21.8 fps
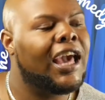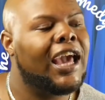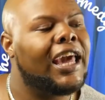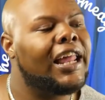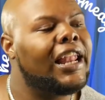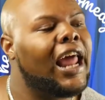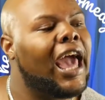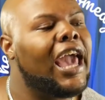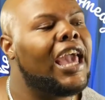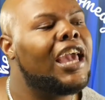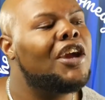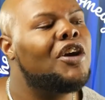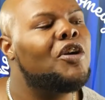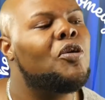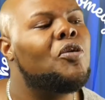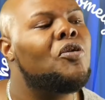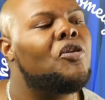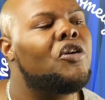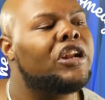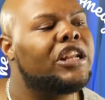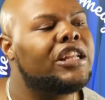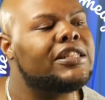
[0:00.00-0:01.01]
And I ain't
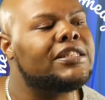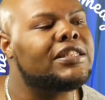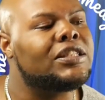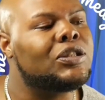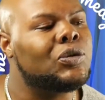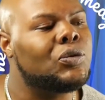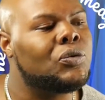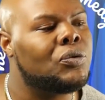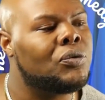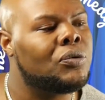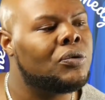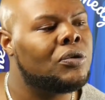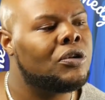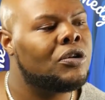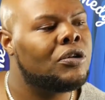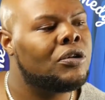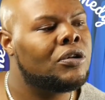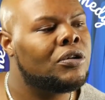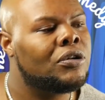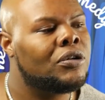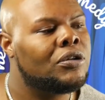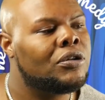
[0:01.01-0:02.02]
going into
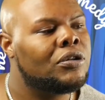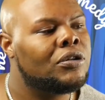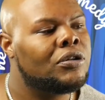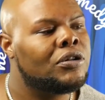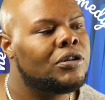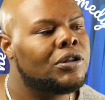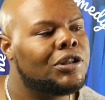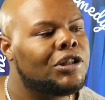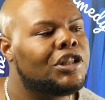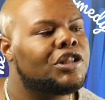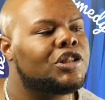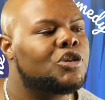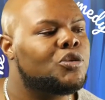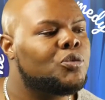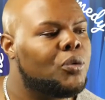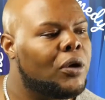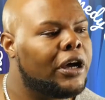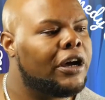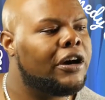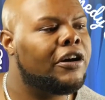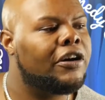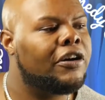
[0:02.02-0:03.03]
the
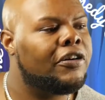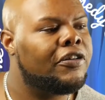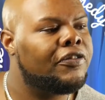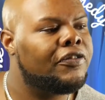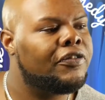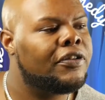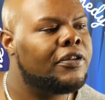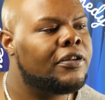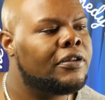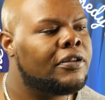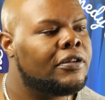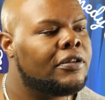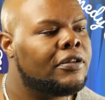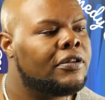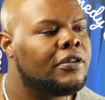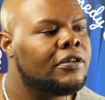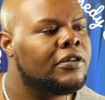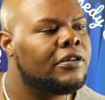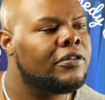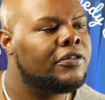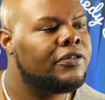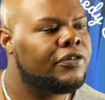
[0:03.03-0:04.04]

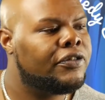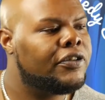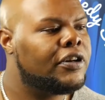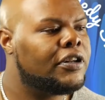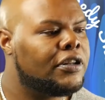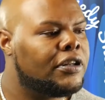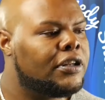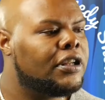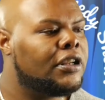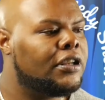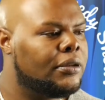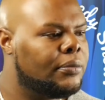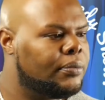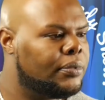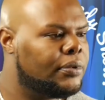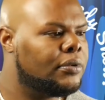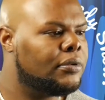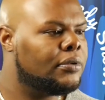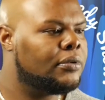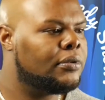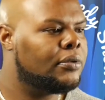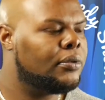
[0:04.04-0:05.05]
12-foot deep
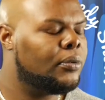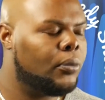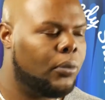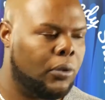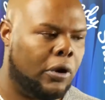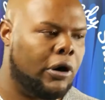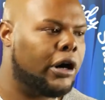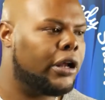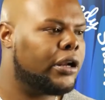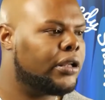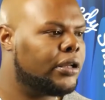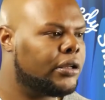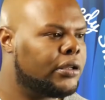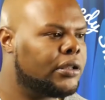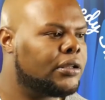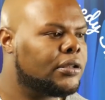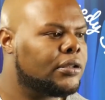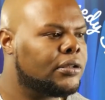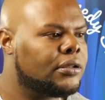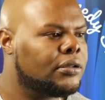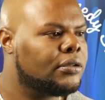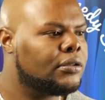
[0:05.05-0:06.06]
water
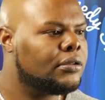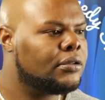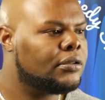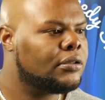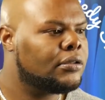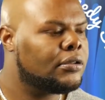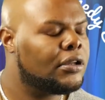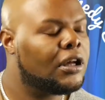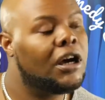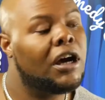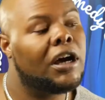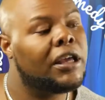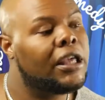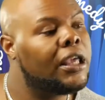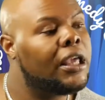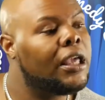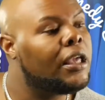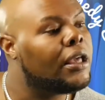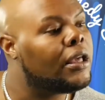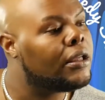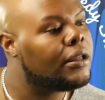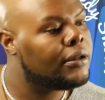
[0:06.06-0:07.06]

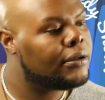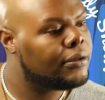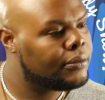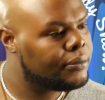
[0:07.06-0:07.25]
again.